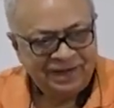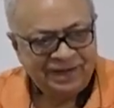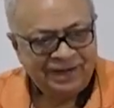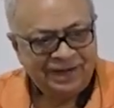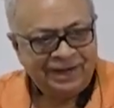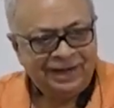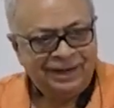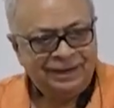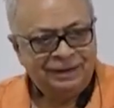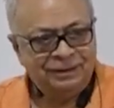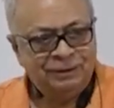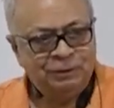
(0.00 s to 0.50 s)

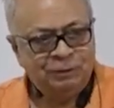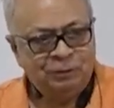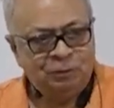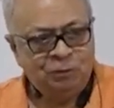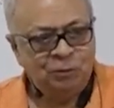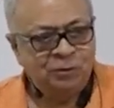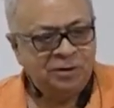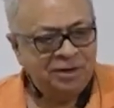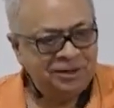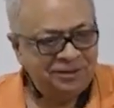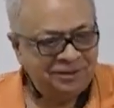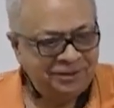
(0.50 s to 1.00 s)
And
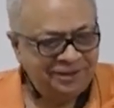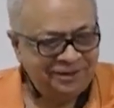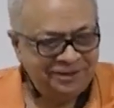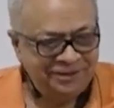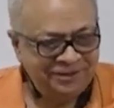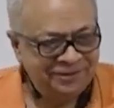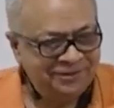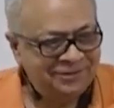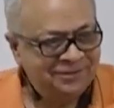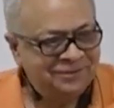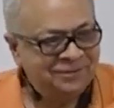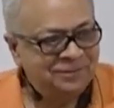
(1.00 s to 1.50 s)
look at
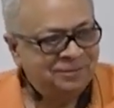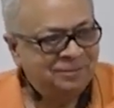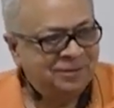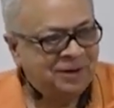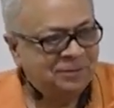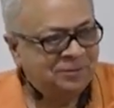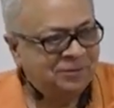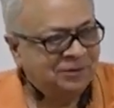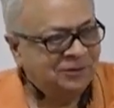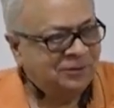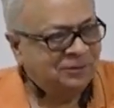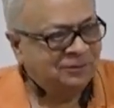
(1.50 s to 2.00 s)
the
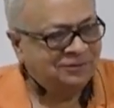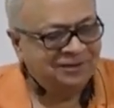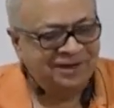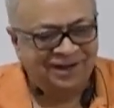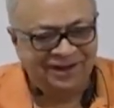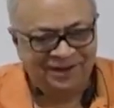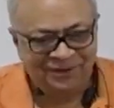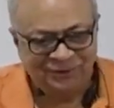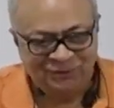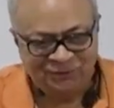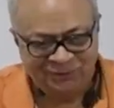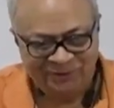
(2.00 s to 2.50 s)
papers of the
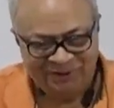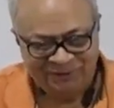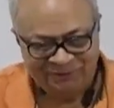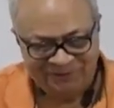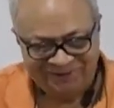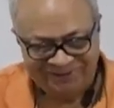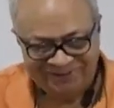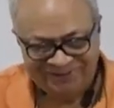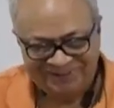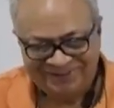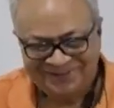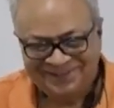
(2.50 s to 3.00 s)
last 5
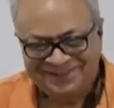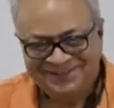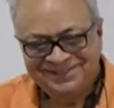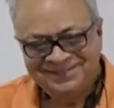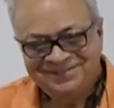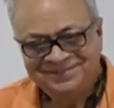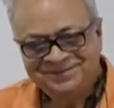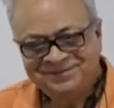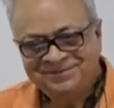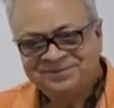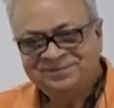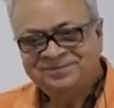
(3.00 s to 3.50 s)
years.
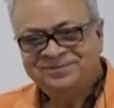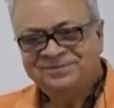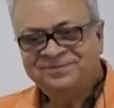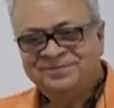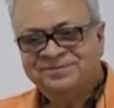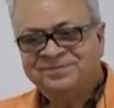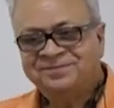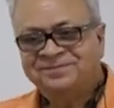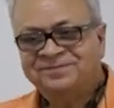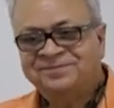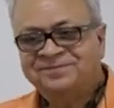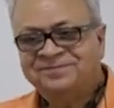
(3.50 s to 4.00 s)

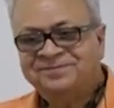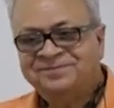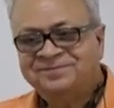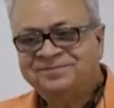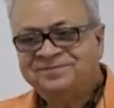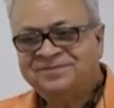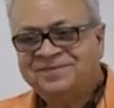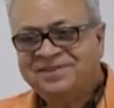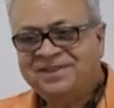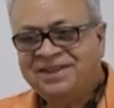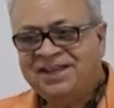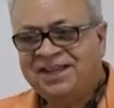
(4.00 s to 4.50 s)

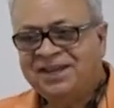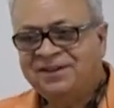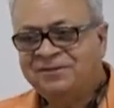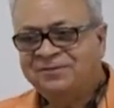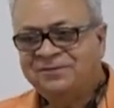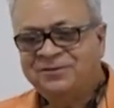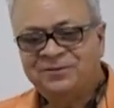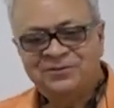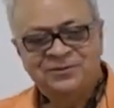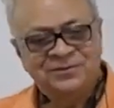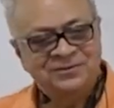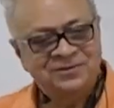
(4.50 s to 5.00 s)
They
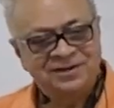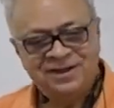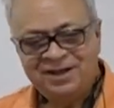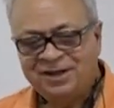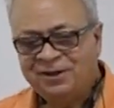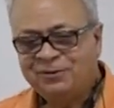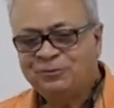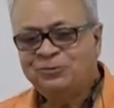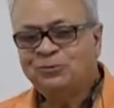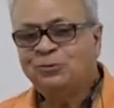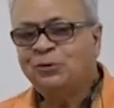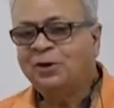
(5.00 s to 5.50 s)
have
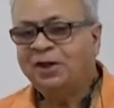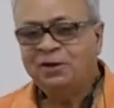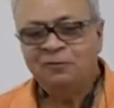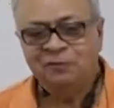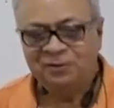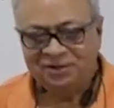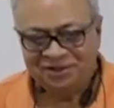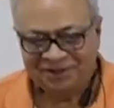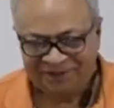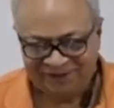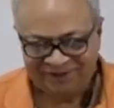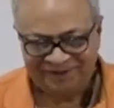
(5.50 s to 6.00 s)
asked you
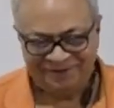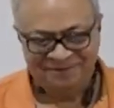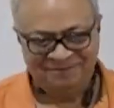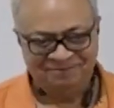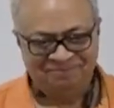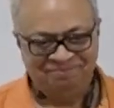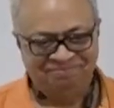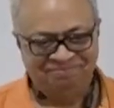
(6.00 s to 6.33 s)
everything.